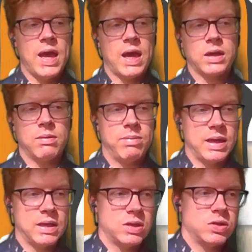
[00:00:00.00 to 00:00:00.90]

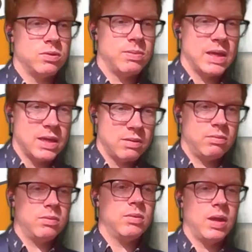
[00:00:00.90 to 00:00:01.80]
outcompete to be
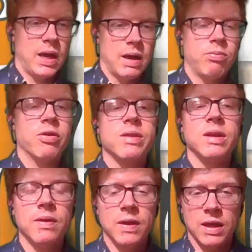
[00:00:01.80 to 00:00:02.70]

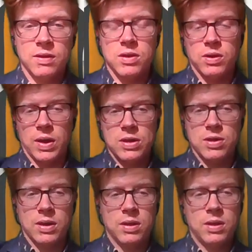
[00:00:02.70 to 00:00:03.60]
present in the next
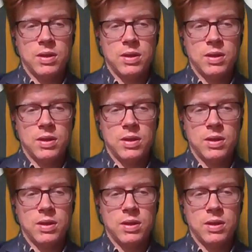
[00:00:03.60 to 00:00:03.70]
generation.